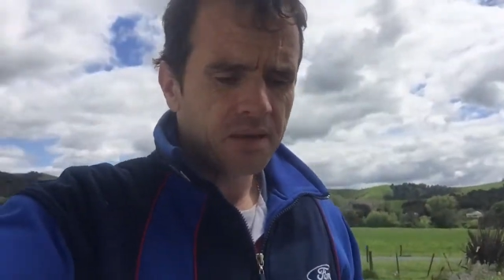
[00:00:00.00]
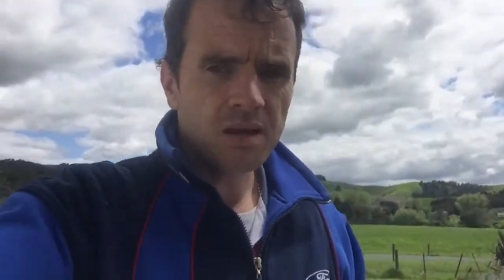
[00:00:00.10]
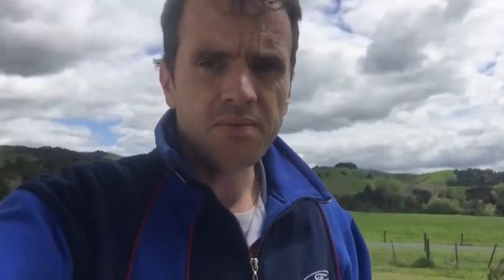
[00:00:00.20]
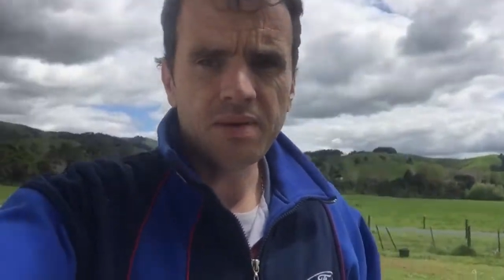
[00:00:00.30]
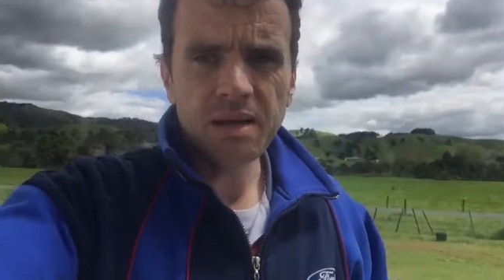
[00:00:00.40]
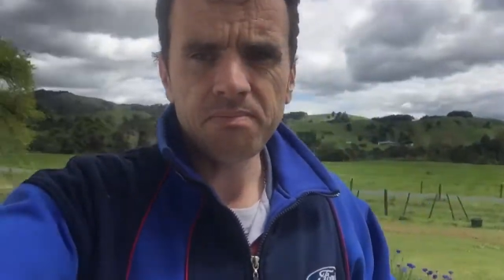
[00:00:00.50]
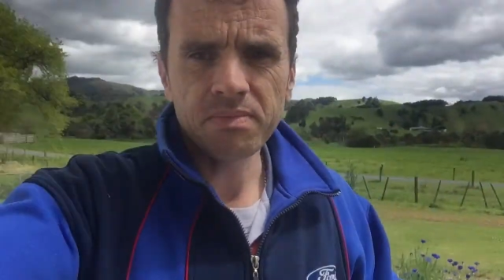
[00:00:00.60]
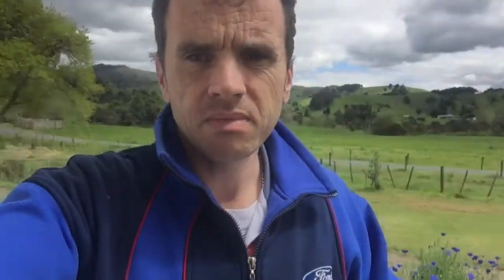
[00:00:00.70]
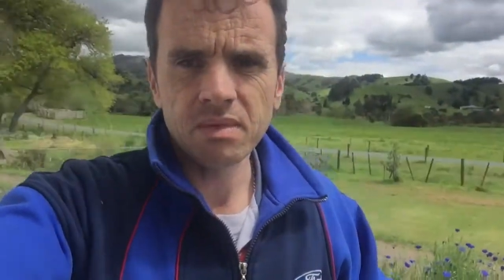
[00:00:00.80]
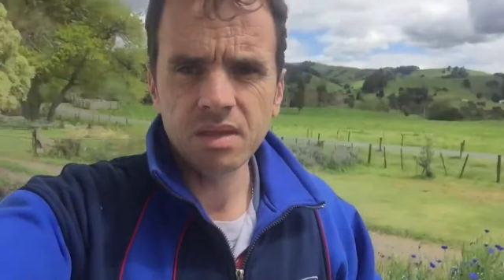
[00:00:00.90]
of
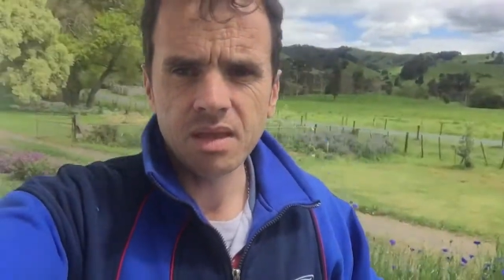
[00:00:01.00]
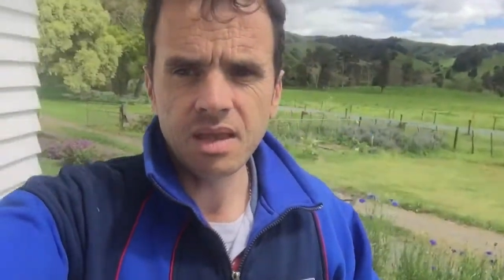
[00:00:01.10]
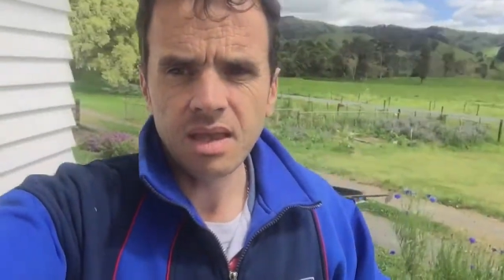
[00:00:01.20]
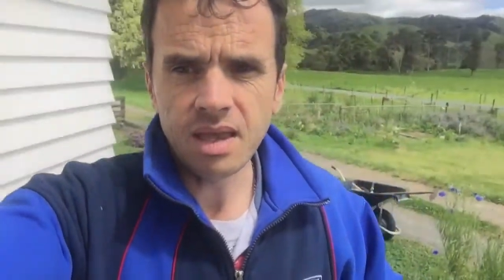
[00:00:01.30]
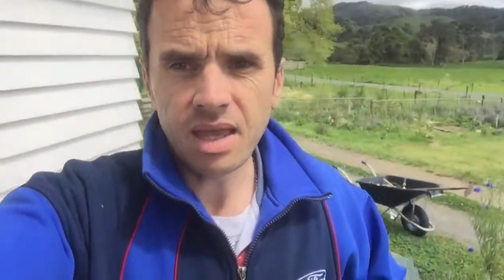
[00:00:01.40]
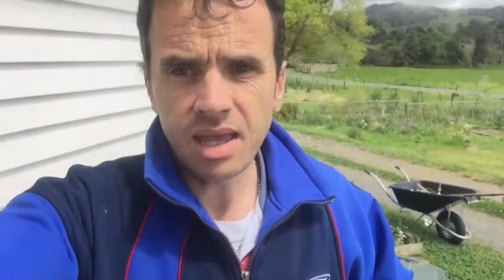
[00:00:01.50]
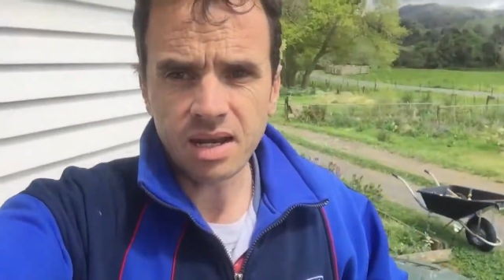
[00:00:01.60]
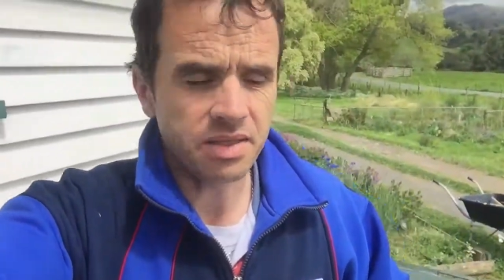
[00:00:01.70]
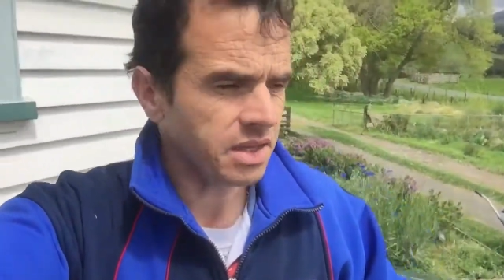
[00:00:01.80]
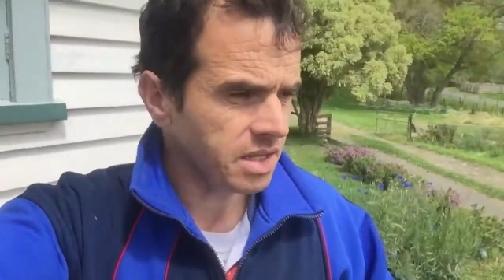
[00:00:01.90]
and
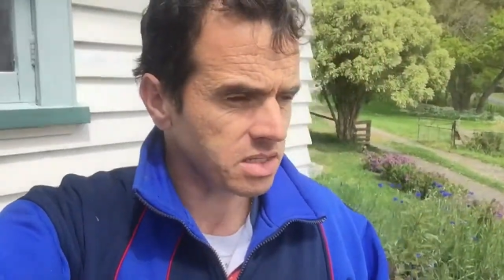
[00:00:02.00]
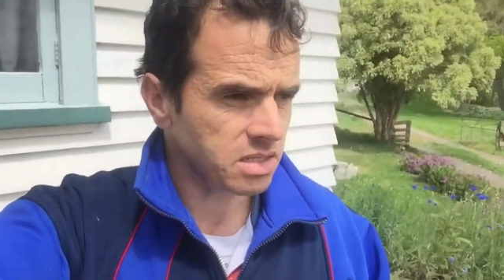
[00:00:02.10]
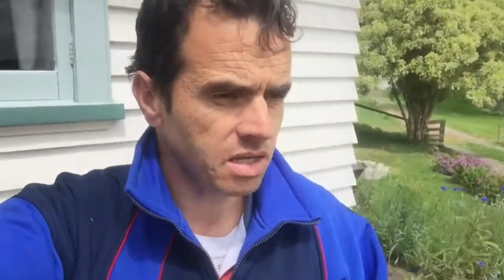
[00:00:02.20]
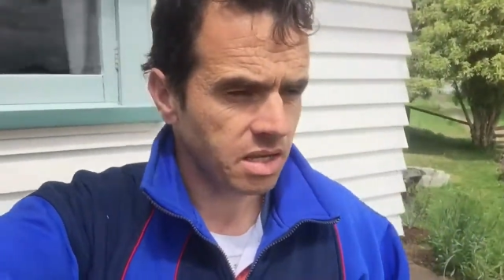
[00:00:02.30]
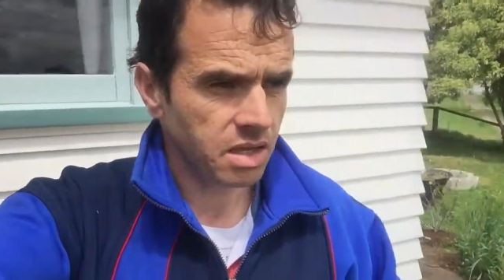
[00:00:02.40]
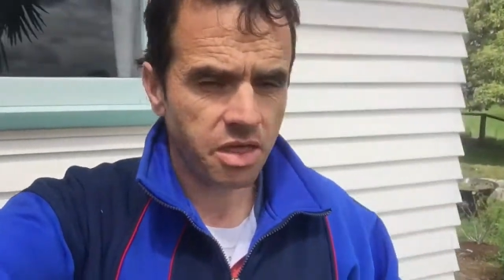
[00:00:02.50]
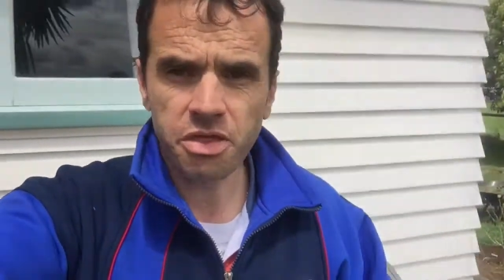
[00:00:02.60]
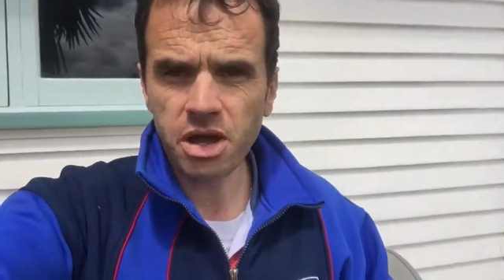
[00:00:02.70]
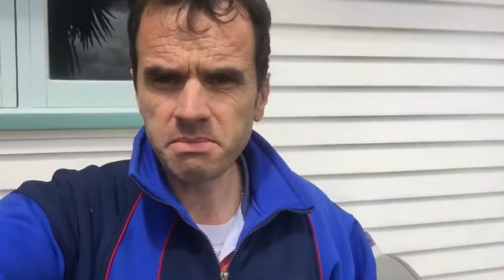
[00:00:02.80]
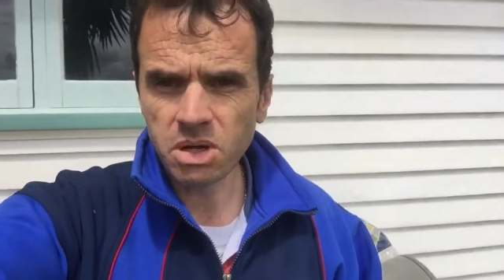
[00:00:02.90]
I think it's
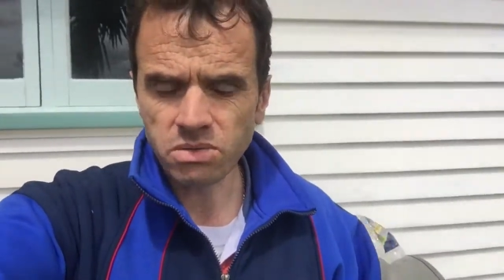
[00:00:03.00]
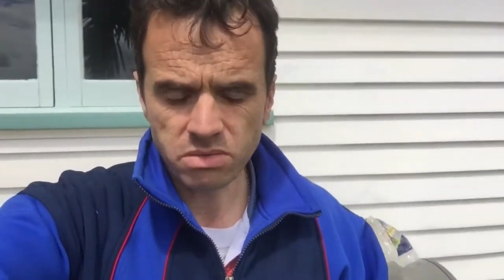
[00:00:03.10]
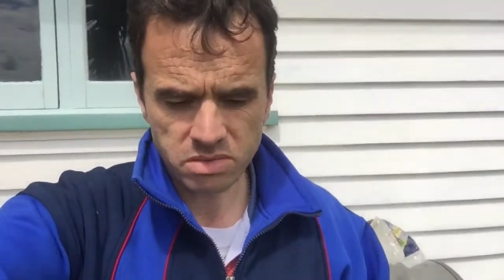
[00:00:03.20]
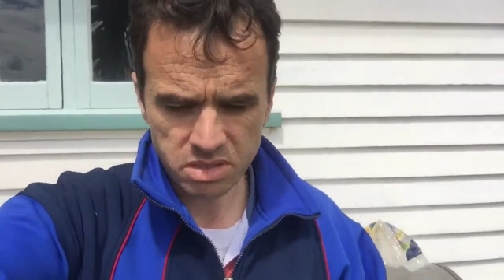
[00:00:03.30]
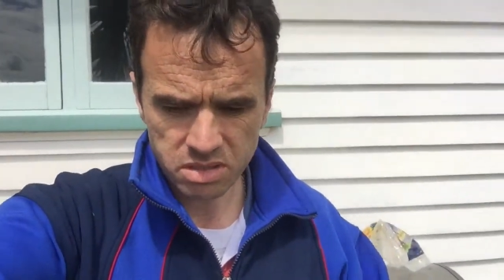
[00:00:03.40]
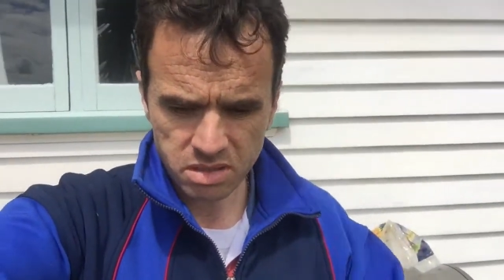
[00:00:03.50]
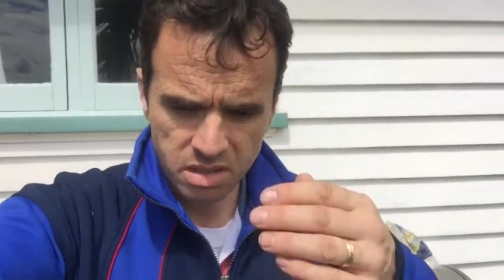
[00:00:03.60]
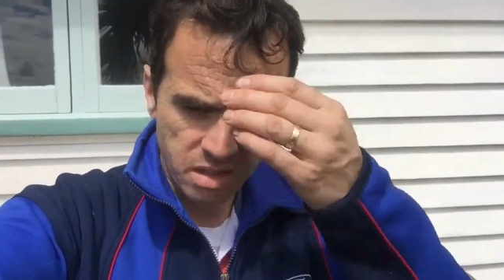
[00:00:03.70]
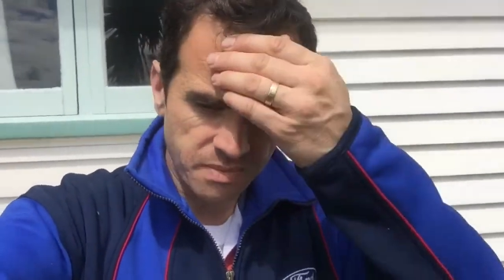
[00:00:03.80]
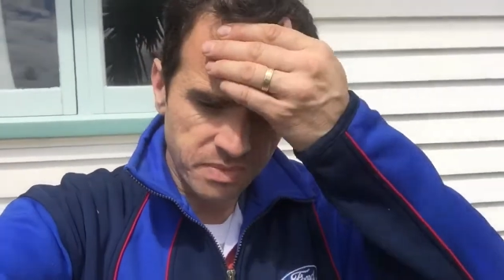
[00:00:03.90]
thymol, which
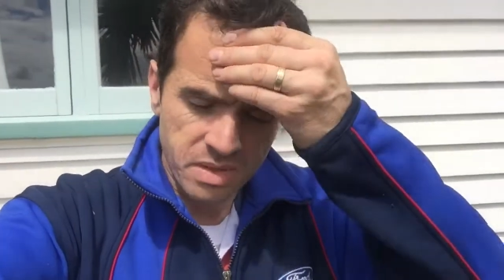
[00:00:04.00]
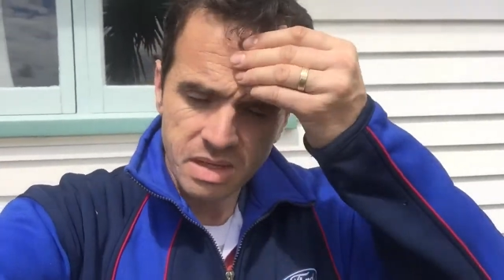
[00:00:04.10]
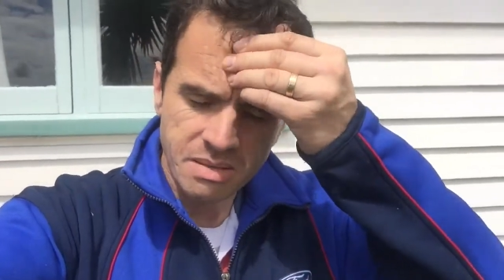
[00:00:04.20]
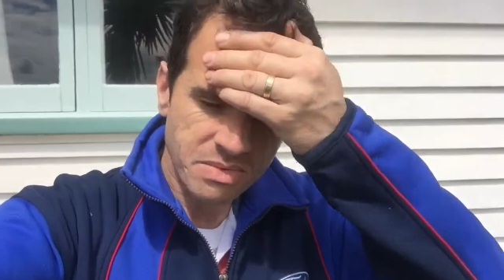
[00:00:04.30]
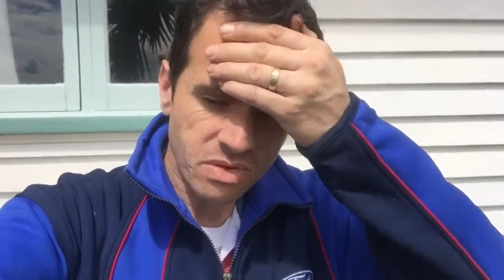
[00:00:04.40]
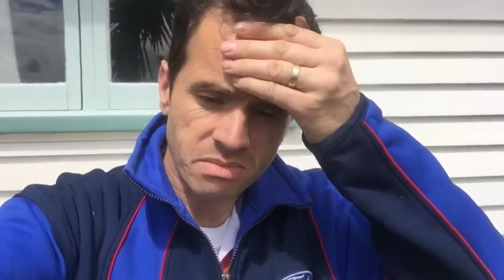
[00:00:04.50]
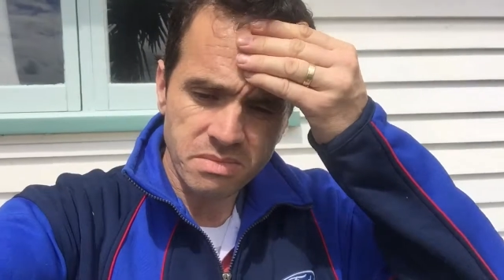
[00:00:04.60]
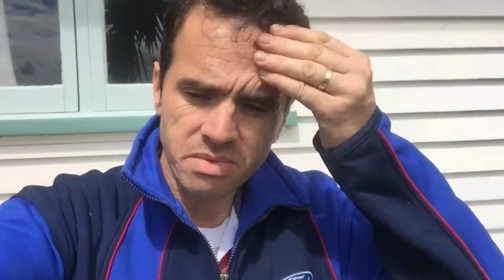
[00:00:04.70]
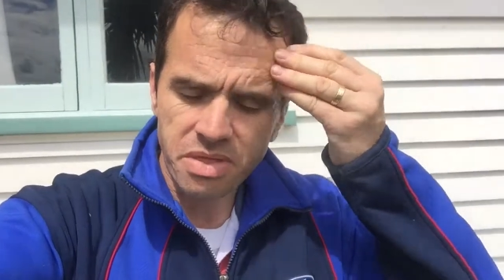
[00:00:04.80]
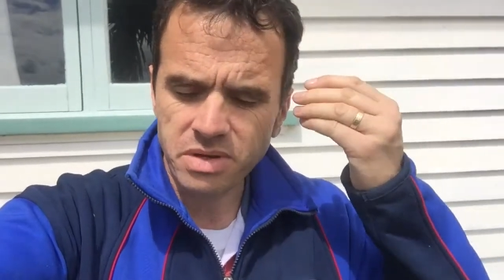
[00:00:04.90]
comes
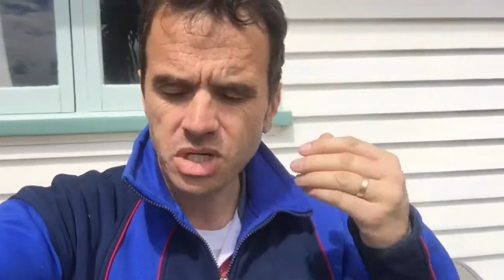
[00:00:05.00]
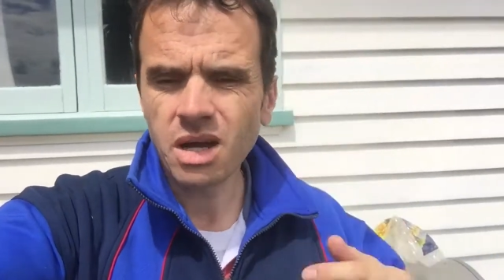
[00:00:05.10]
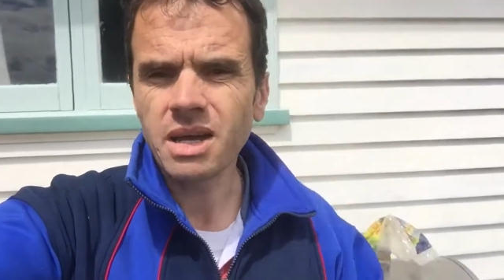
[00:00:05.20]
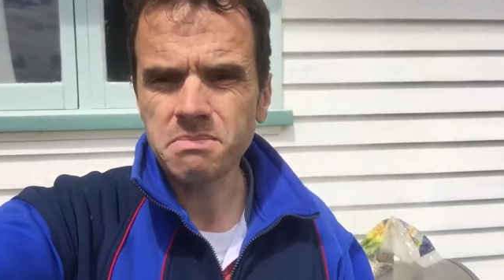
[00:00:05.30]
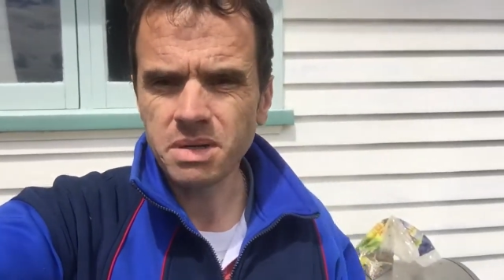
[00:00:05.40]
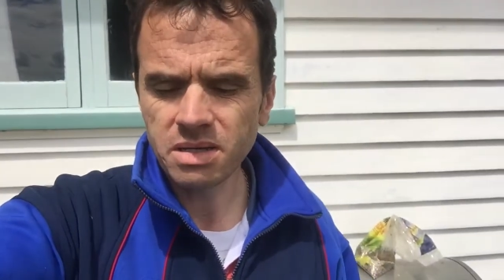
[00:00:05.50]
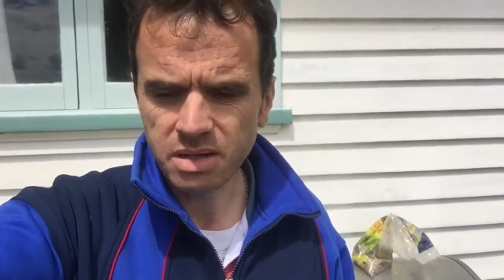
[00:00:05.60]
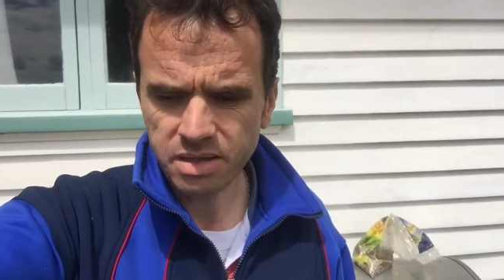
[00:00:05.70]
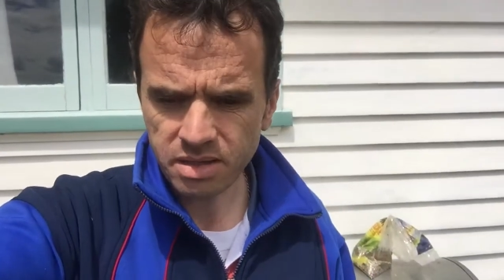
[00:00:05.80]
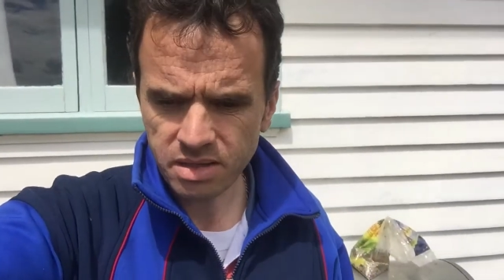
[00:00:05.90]
from thyme,
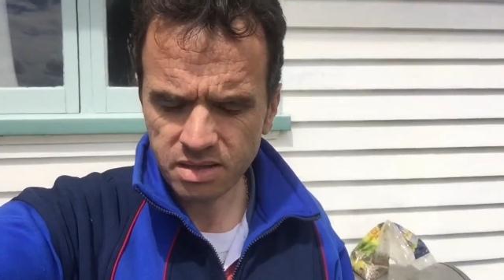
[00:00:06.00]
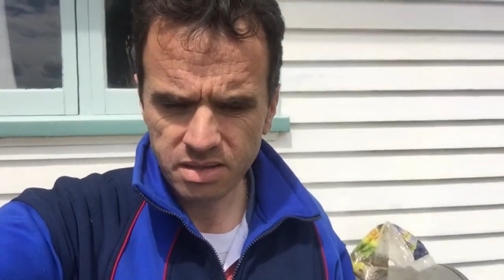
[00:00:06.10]
I think.